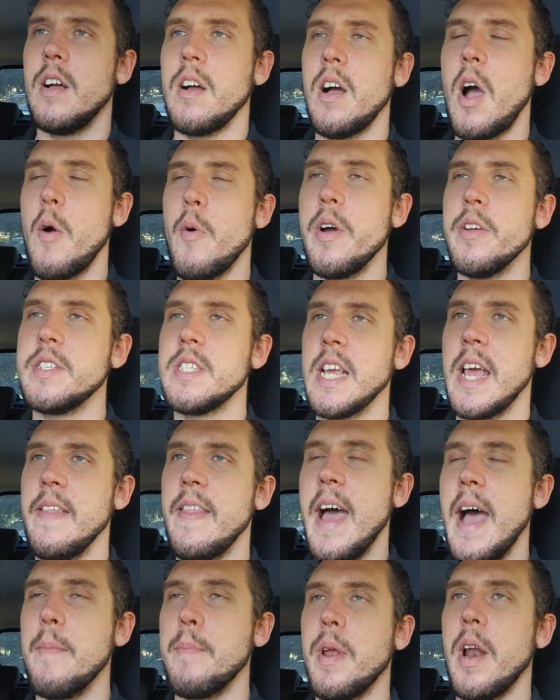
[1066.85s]
I won't say
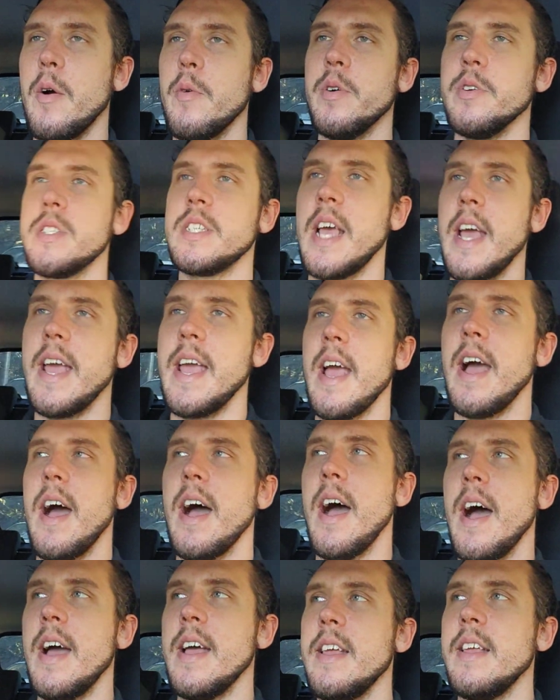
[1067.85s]
that, but I will say
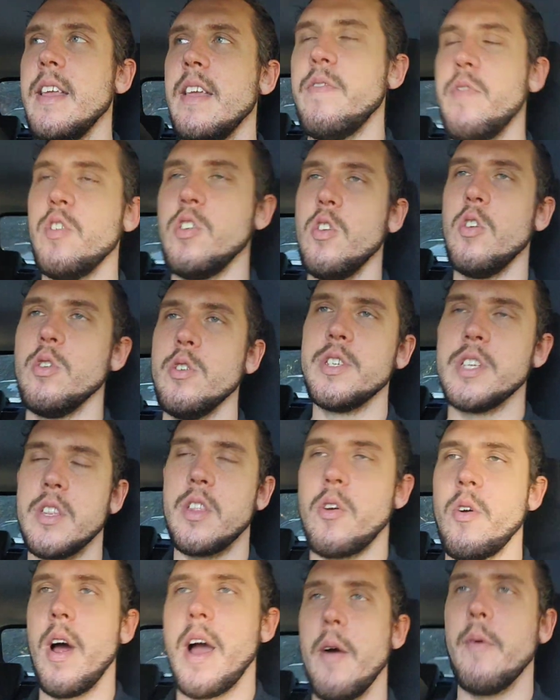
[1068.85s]
if you use
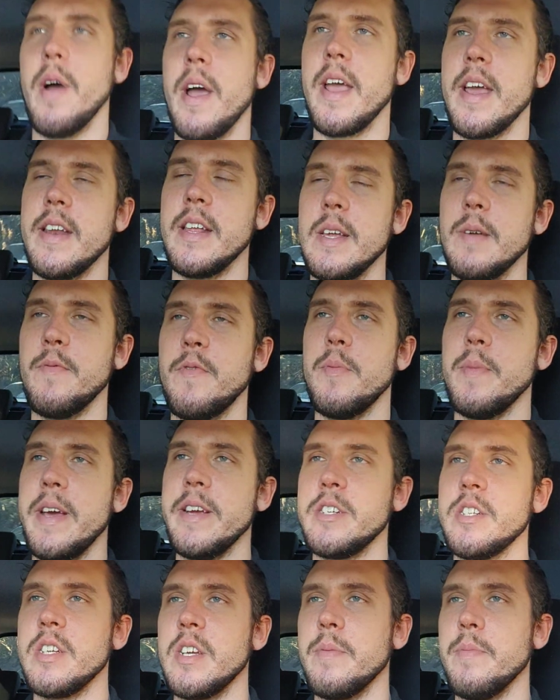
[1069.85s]
it the right way, any
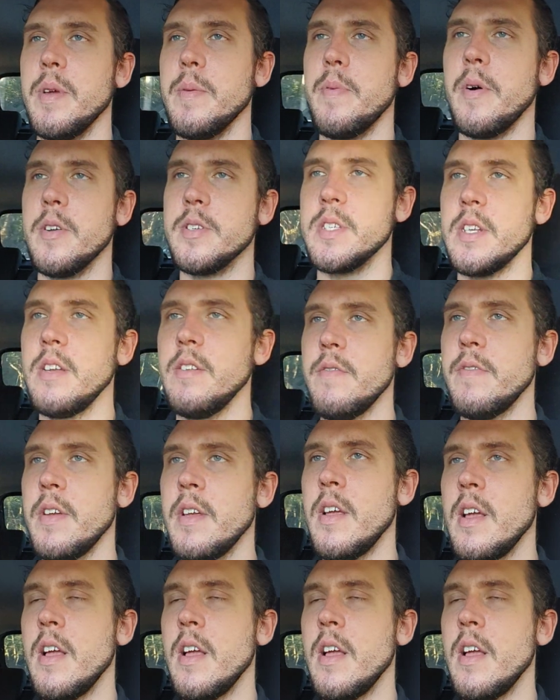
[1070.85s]
information can be positive.